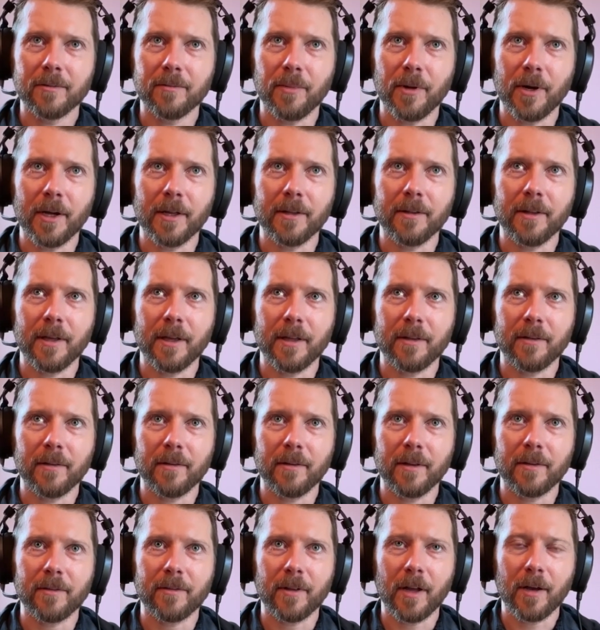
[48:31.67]
but
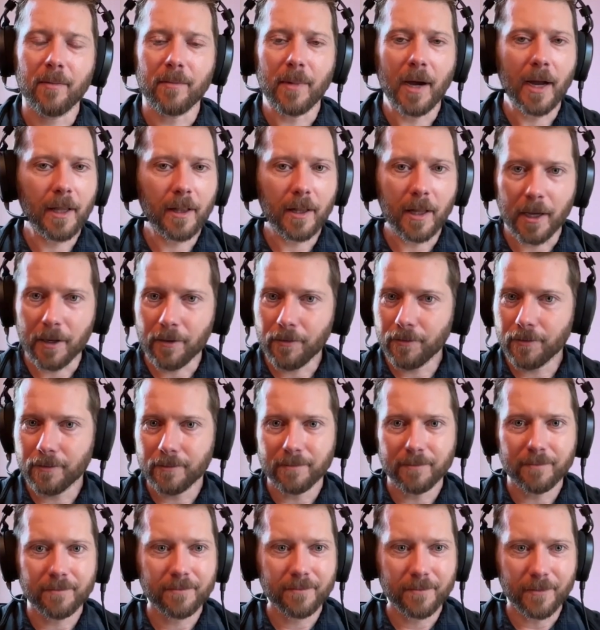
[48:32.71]
it's not my life,
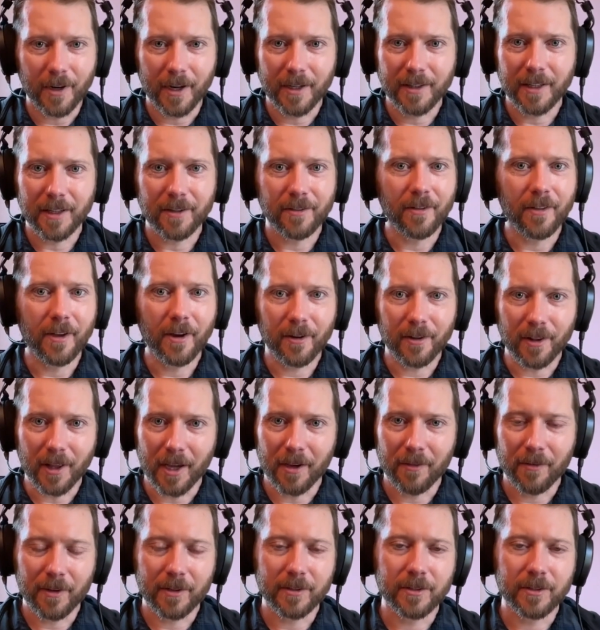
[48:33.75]
right? That's their life.